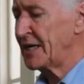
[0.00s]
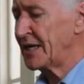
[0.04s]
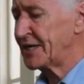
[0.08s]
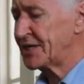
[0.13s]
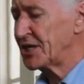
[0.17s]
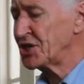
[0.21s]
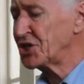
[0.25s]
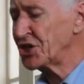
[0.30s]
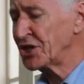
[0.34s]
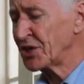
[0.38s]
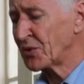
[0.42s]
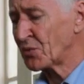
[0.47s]

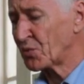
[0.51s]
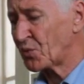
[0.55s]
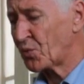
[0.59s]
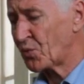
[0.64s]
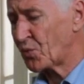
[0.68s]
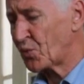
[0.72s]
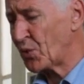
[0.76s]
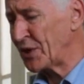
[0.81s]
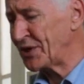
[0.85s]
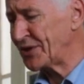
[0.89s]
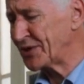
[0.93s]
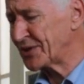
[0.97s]
addition,
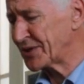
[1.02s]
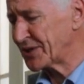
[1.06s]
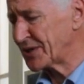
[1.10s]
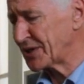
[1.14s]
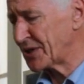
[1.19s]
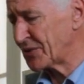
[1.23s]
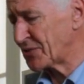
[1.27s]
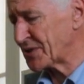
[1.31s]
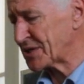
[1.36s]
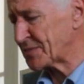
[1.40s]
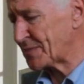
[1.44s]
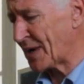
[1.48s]
with
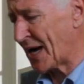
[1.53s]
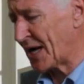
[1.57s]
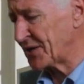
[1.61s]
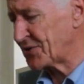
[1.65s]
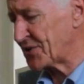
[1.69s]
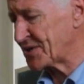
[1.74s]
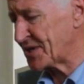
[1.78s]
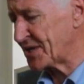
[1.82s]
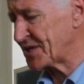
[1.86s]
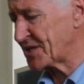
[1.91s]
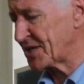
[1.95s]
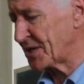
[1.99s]
the
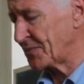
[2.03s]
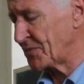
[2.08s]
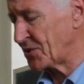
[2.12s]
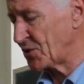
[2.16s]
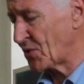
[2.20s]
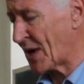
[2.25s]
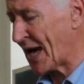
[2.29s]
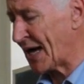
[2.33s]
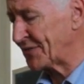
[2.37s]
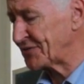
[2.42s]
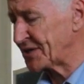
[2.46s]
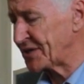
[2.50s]
respiratory system, you
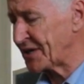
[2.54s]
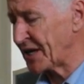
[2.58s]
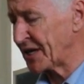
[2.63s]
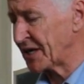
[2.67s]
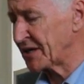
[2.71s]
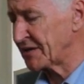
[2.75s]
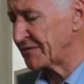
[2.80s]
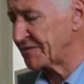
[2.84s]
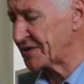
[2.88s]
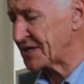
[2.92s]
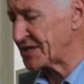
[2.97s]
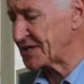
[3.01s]
have to
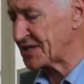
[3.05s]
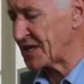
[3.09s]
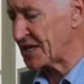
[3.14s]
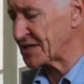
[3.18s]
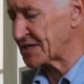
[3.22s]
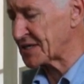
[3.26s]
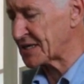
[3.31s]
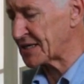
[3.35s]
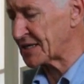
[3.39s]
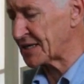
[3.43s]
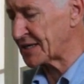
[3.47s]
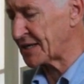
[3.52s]
think of
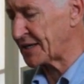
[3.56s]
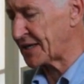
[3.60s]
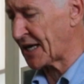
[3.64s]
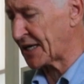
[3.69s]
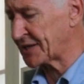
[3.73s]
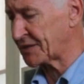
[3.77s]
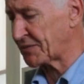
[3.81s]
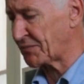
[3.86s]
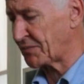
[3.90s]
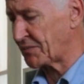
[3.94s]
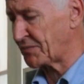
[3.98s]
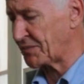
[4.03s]
diseases that,
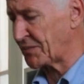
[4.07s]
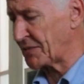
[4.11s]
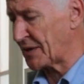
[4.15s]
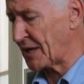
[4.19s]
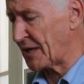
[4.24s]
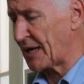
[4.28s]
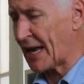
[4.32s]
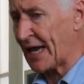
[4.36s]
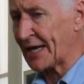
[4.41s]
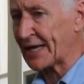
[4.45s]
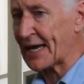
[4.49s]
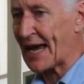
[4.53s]

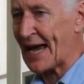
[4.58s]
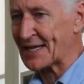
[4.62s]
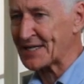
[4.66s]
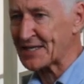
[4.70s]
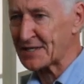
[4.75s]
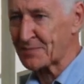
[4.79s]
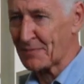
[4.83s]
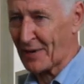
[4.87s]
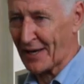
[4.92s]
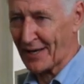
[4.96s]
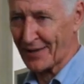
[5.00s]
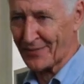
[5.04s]
like
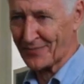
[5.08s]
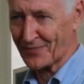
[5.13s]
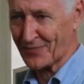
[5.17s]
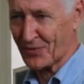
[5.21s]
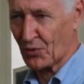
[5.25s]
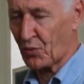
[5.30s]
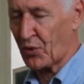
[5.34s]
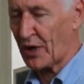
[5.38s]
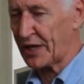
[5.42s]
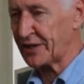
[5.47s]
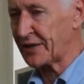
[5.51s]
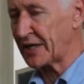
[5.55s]
asthma,
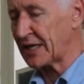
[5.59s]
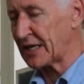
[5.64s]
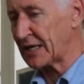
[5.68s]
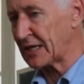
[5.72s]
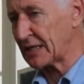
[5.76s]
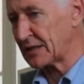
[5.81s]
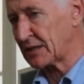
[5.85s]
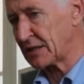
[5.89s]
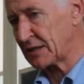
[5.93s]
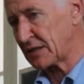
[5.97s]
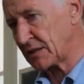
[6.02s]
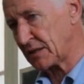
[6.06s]
where
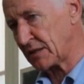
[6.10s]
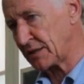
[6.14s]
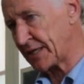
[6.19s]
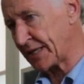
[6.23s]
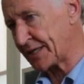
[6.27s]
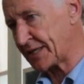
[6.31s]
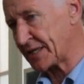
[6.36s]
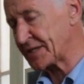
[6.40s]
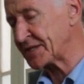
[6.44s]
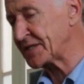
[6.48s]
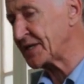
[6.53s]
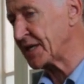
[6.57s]
the
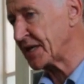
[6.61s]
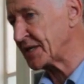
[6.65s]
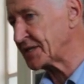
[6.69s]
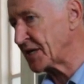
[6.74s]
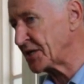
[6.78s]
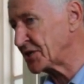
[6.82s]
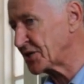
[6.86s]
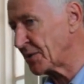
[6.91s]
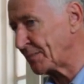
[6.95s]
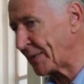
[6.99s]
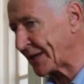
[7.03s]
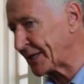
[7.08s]
dyspnea is
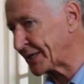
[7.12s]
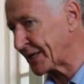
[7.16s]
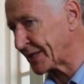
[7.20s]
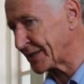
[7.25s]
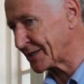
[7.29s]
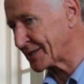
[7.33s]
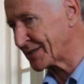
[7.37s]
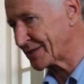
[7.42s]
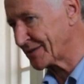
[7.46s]
intermittent,